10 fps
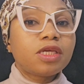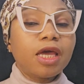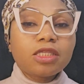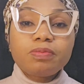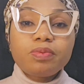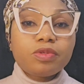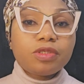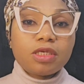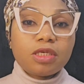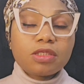get
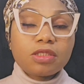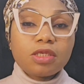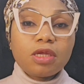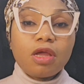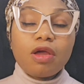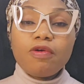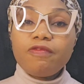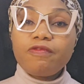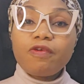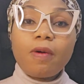bruises
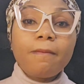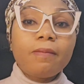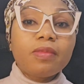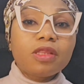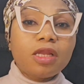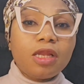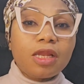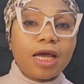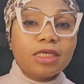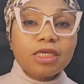from the
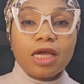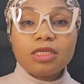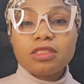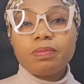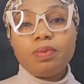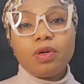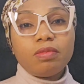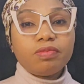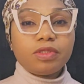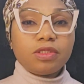lightest
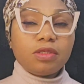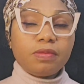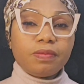burns.